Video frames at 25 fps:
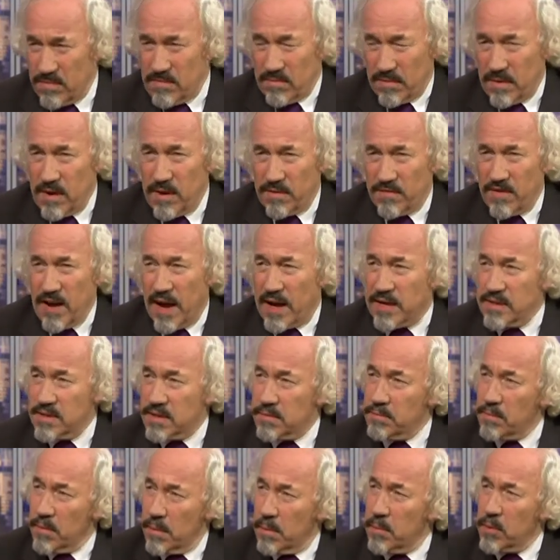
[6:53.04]

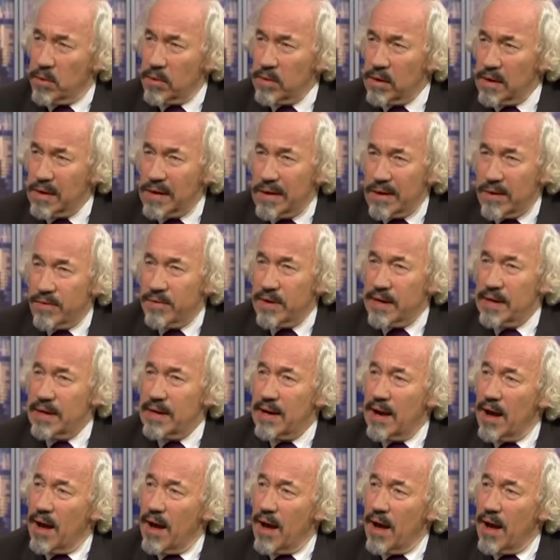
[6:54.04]
advisable,
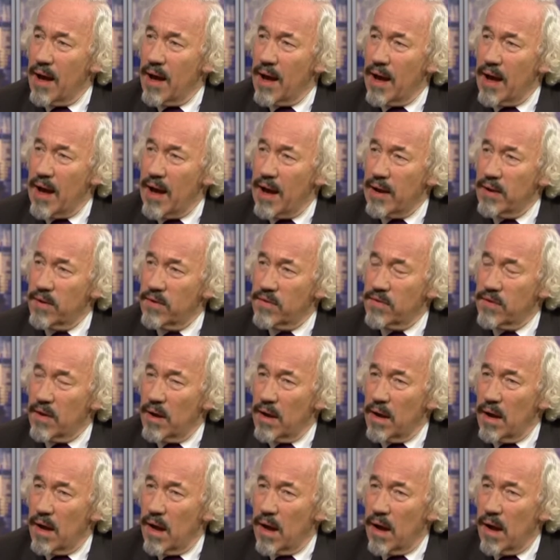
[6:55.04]
really, and
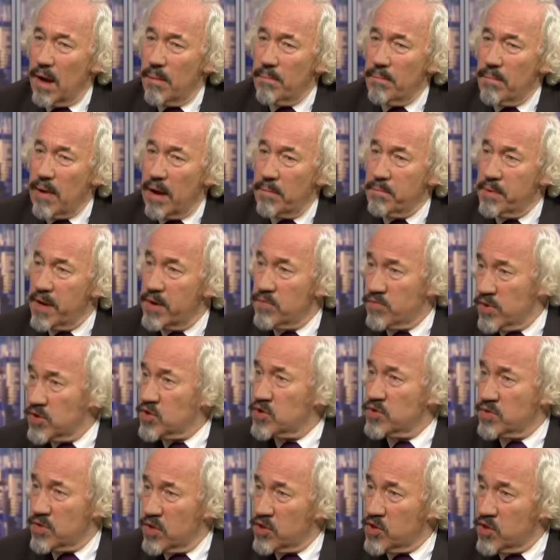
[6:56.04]
I played
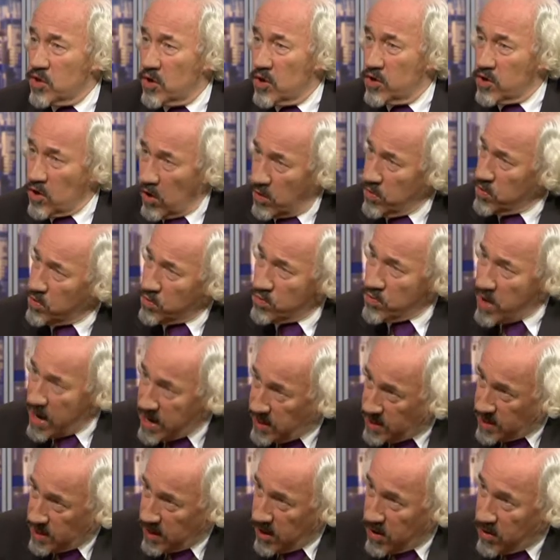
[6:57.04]
Richard III on the
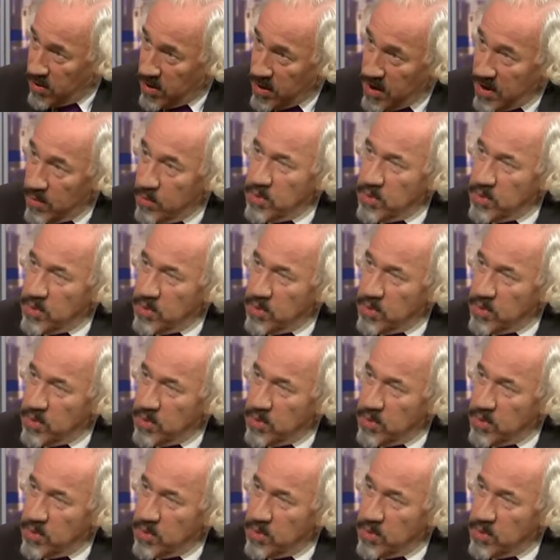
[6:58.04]
radio,